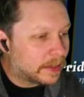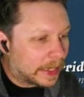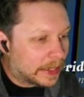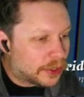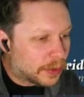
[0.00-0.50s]

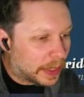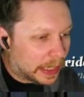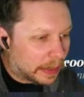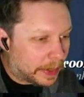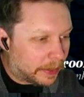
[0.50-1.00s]

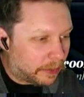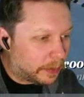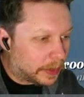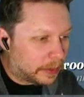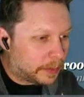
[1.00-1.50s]
adjoining a bedroom,
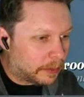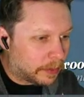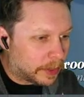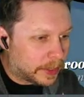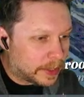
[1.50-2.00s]
but that would be
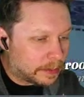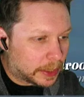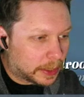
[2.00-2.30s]
really tempting to